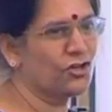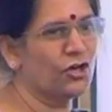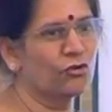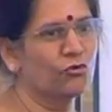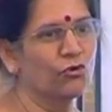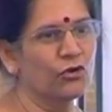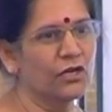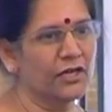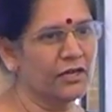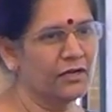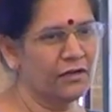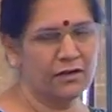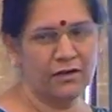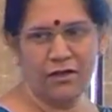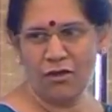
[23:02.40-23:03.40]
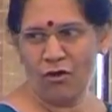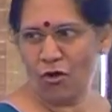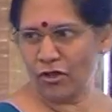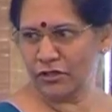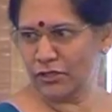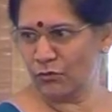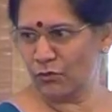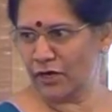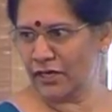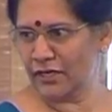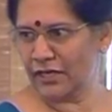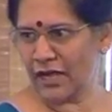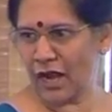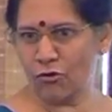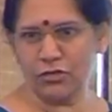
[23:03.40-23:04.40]
on Google on the word
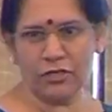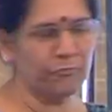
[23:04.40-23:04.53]
cloud